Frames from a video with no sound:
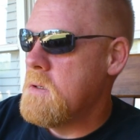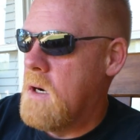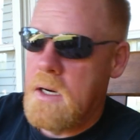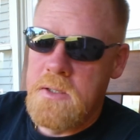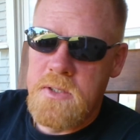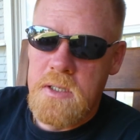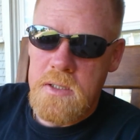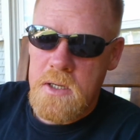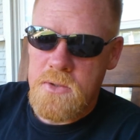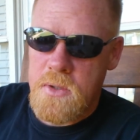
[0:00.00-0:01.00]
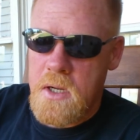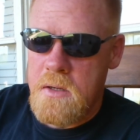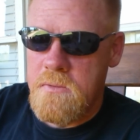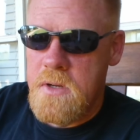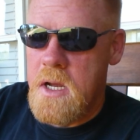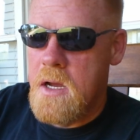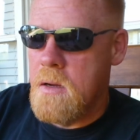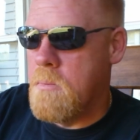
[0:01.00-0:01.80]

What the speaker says: Like I said yesterday, VA